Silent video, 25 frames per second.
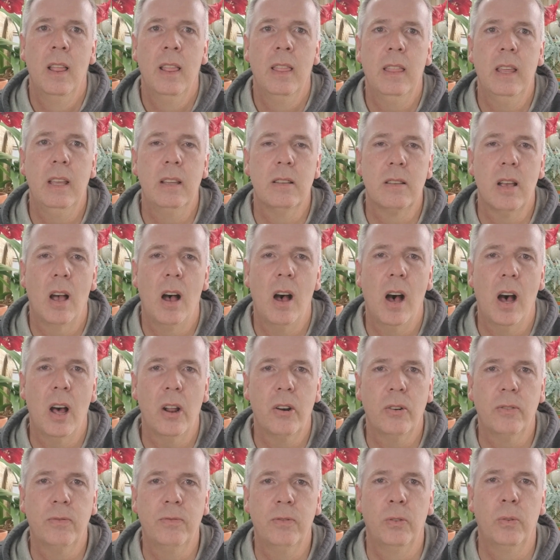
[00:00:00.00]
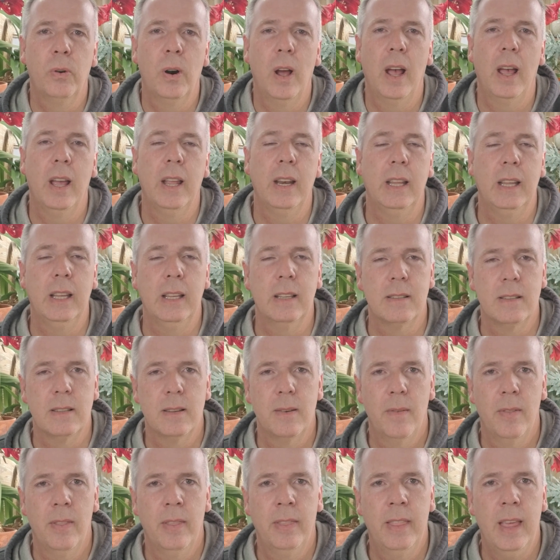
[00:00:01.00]
these hotter varieties,
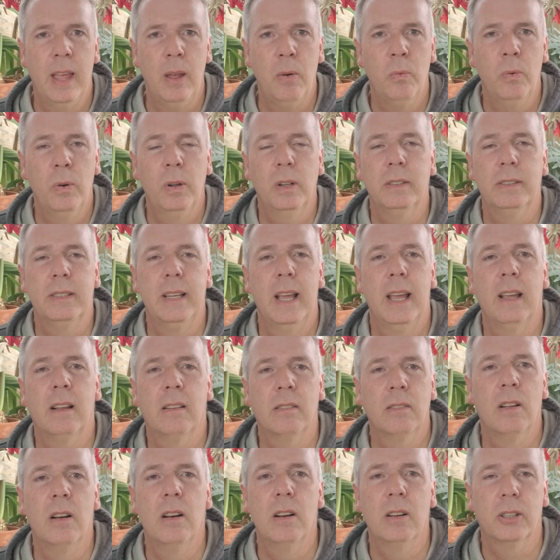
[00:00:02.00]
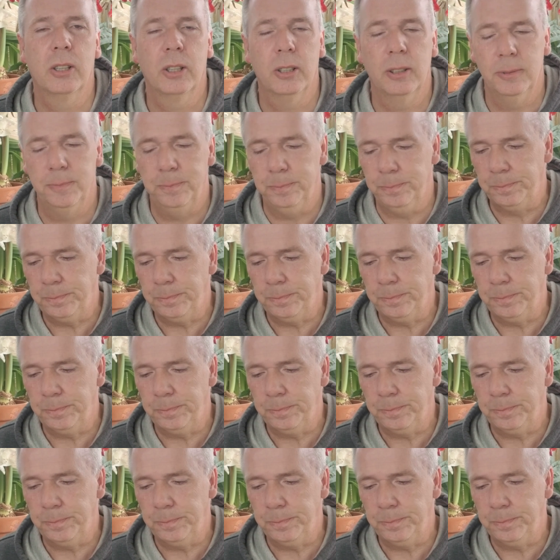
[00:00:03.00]
they will take longer.